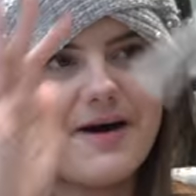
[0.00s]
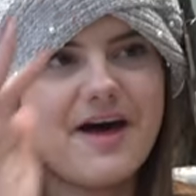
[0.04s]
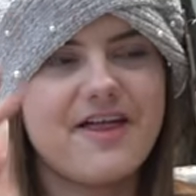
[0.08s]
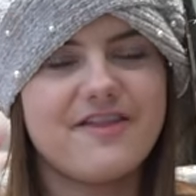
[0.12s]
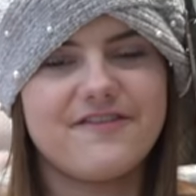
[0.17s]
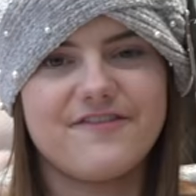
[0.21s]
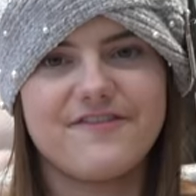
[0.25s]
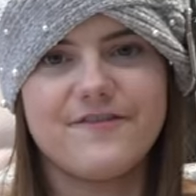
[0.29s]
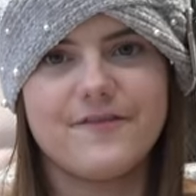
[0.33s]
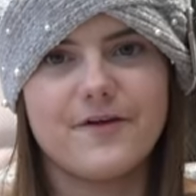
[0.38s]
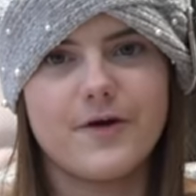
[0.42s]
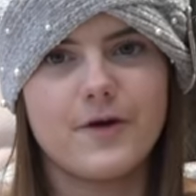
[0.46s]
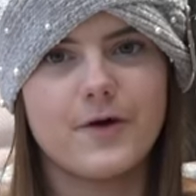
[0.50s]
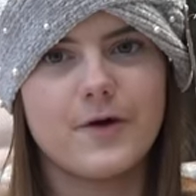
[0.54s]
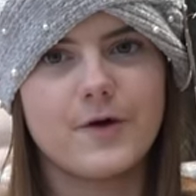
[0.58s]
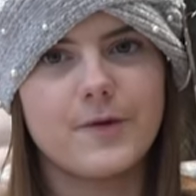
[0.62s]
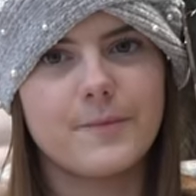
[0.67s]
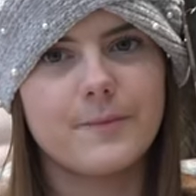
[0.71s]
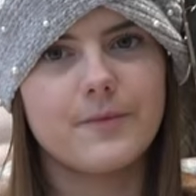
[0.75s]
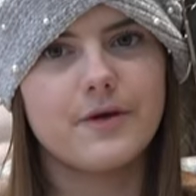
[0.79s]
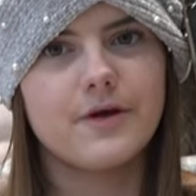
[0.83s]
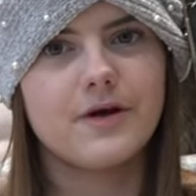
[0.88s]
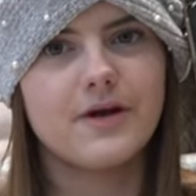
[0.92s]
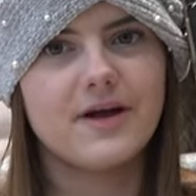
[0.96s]
Bath
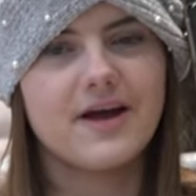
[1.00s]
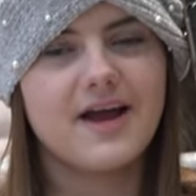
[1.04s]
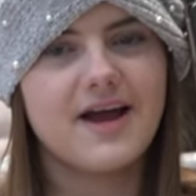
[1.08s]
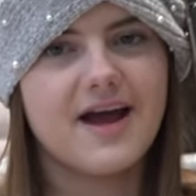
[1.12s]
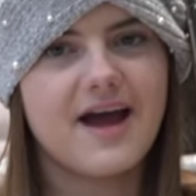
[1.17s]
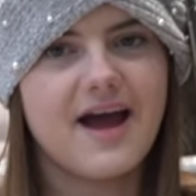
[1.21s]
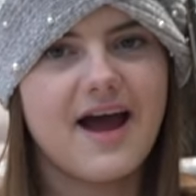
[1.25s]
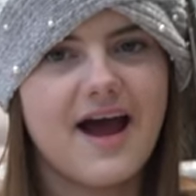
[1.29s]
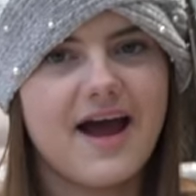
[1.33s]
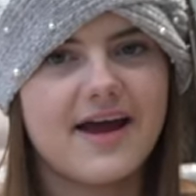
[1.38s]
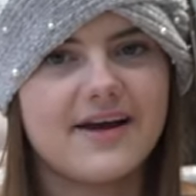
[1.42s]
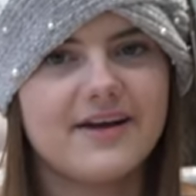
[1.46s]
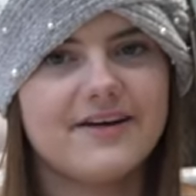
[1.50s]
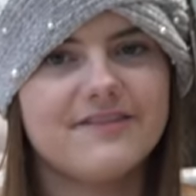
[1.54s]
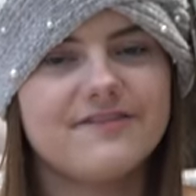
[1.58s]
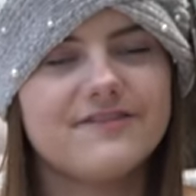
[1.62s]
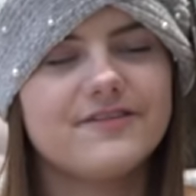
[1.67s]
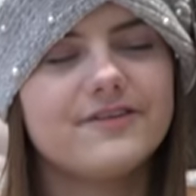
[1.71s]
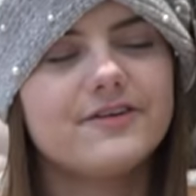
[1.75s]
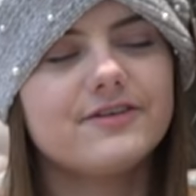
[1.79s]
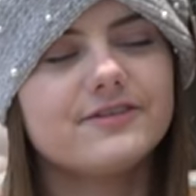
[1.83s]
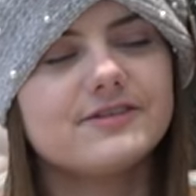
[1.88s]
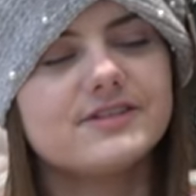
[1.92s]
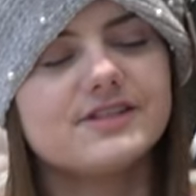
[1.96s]
Foam, and
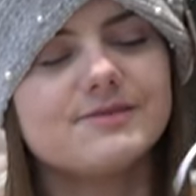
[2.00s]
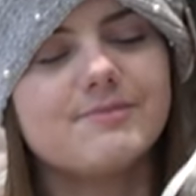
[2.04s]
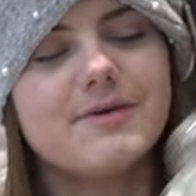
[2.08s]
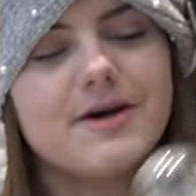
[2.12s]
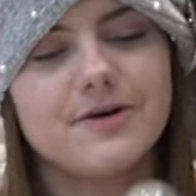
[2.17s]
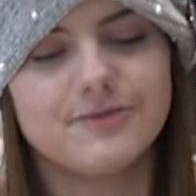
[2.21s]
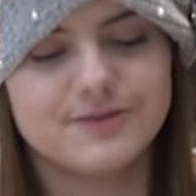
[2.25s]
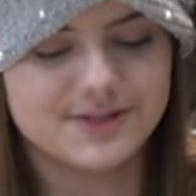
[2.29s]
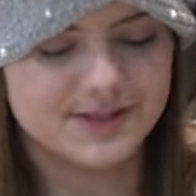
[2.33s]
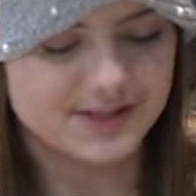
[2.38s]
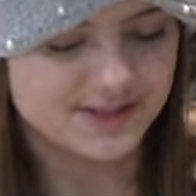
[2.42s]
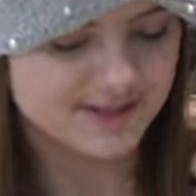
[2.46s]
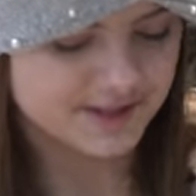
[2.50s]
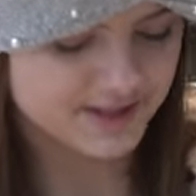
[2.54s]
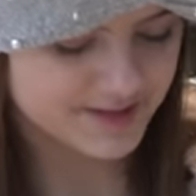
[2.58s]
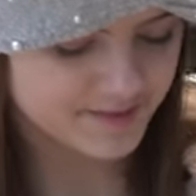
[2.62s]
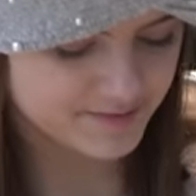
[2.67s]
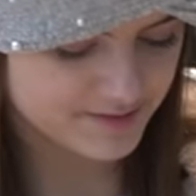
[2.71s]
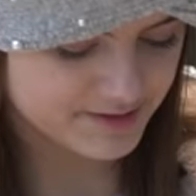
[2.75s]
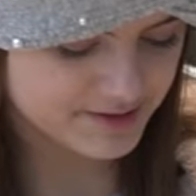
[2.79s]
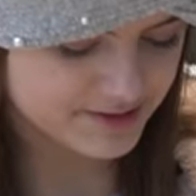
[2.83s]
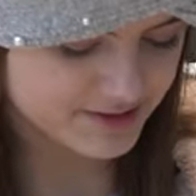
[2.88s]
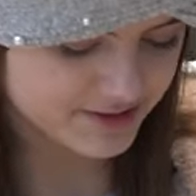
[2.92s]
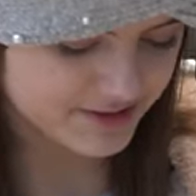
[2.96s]
I've not smelt it, so
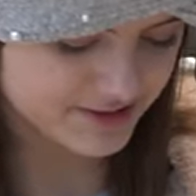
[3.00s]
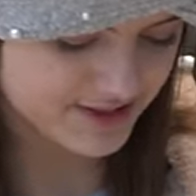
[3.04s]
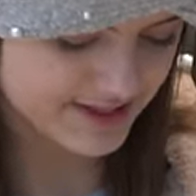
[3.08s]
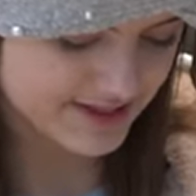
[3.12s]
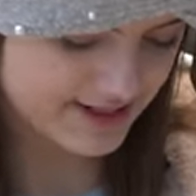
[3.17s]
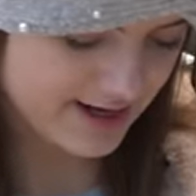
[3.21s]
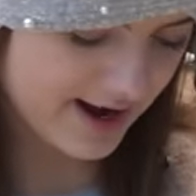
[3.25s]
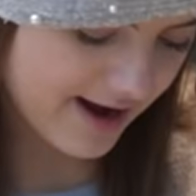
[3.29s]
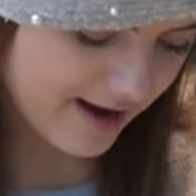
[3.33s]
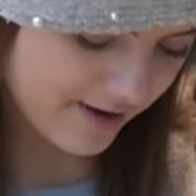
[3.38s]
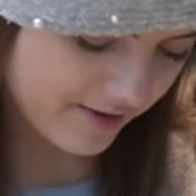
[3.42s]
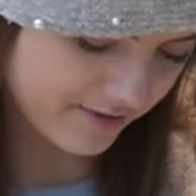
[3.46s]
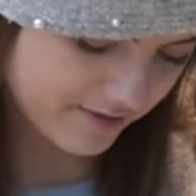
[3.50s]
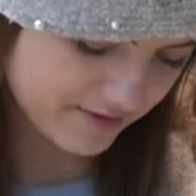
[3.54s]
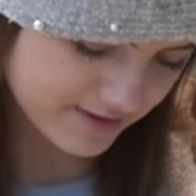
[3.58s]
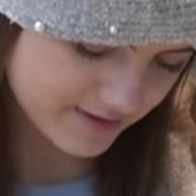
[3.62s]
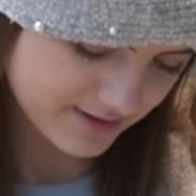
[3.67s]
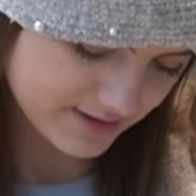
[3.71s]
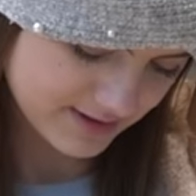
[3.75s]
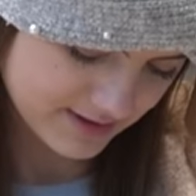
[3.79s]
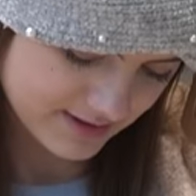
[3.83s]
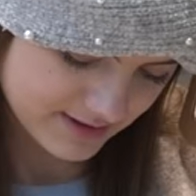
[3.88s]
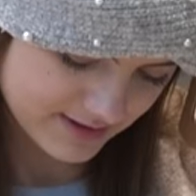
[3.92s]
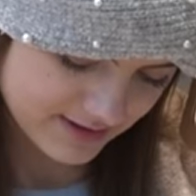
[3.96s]
I'm gonna do that now.
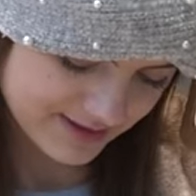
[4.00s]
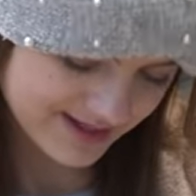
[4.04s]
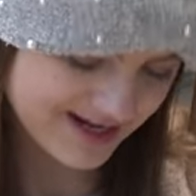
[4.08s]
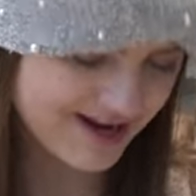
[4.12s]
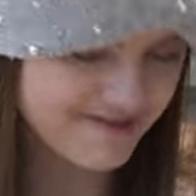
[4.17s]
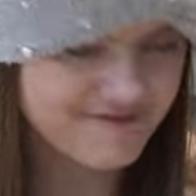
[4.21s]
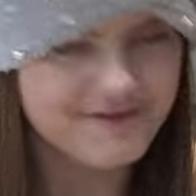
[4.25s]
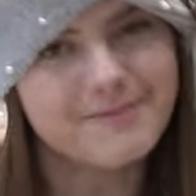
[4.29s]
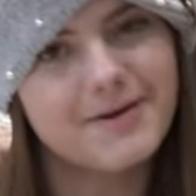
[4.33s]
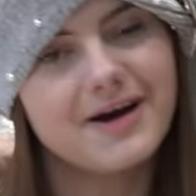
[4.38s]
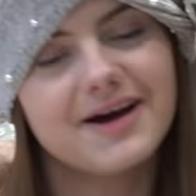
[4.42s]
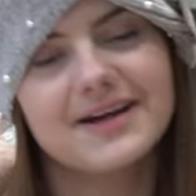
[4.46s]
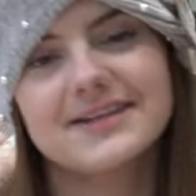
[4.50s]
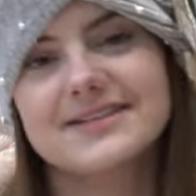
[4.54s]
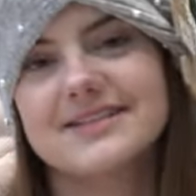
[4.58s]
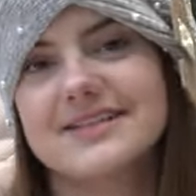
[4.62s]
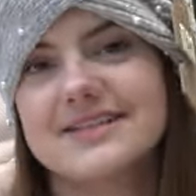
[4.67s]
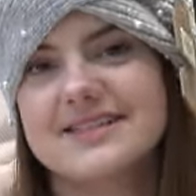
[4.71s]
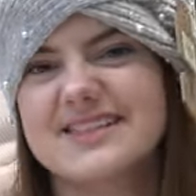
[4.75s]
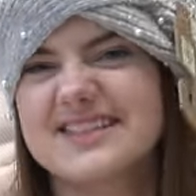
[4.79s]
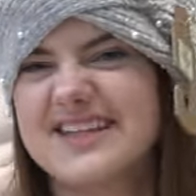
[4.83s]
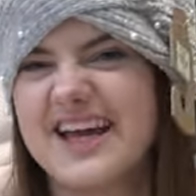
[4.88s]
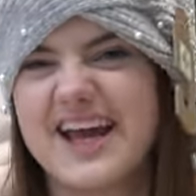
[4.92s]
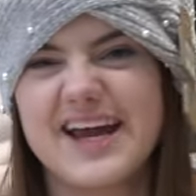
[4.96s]
Never mind,
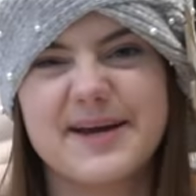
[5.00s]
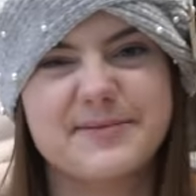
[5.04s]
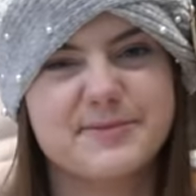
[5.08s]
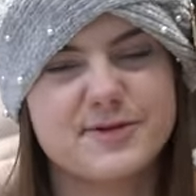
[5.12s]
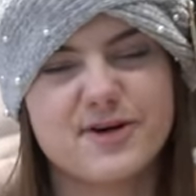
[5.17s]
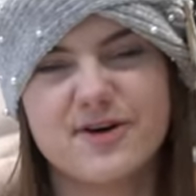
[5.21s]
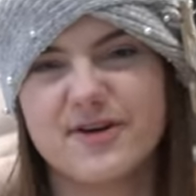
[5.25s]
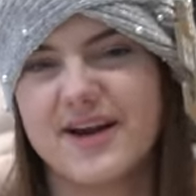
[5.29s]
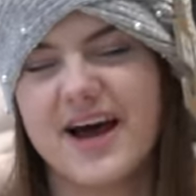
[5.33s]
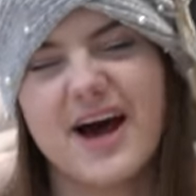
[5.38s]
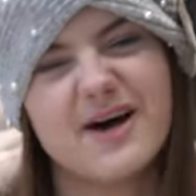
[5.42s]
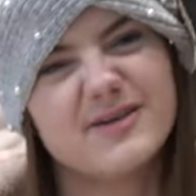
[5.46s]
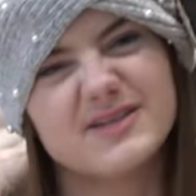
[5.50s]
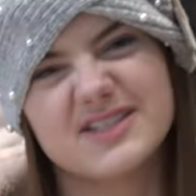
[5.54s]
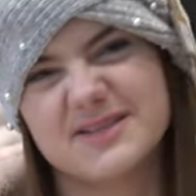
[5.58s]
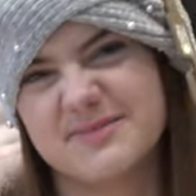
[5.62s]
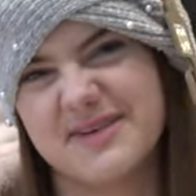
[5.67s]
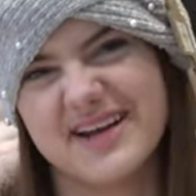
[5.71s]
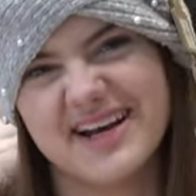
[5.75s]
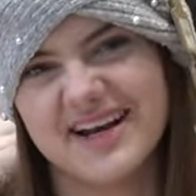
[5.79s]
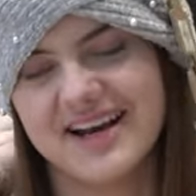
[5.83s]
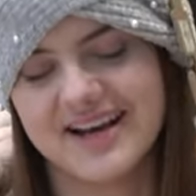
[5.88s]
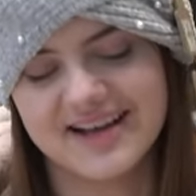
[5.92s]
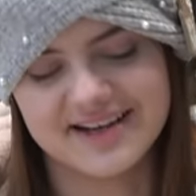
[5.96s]
it's taped on, I'll
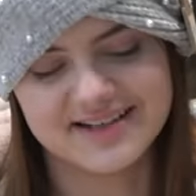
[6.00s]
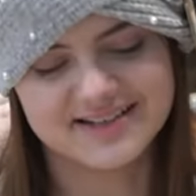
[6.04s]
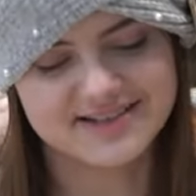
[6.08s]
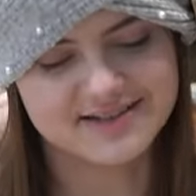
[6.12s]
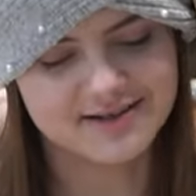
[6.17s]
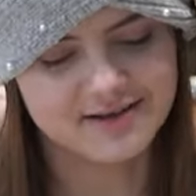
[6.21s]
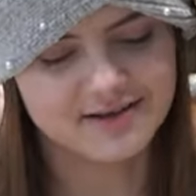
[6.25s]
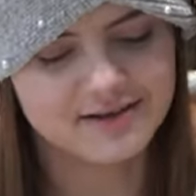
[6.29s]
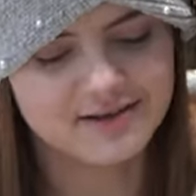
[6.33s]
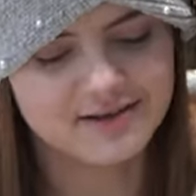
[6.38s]
smell it later.